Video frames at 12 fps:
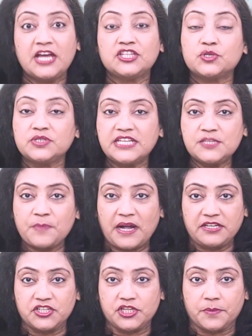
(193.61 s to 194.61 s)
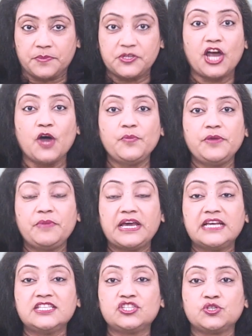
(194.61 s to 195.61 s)
Through this partnership, Xiaomi
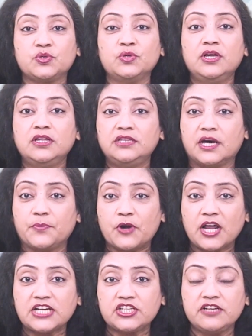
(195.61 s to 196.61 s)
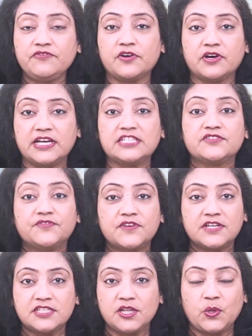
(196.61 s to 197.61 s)
begins the production for its
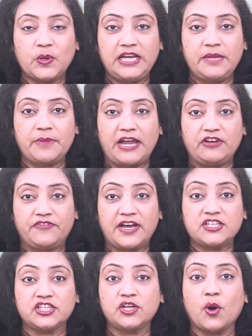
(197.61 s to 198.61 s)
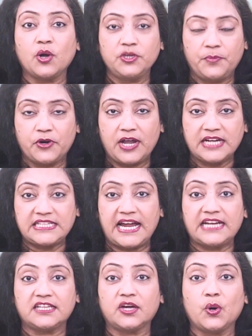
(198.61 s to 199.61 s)
first locally manufactured audio product
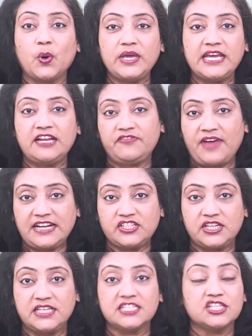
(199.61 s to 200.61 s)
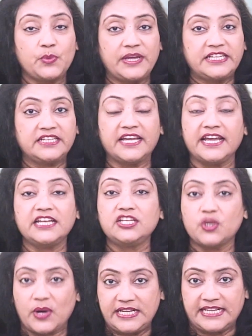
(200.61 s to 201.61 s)
at the OEL factory situated in
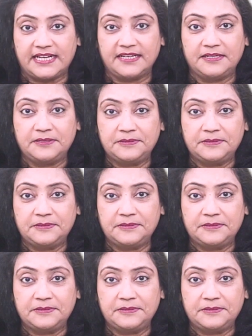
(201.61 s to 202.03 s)
Noida.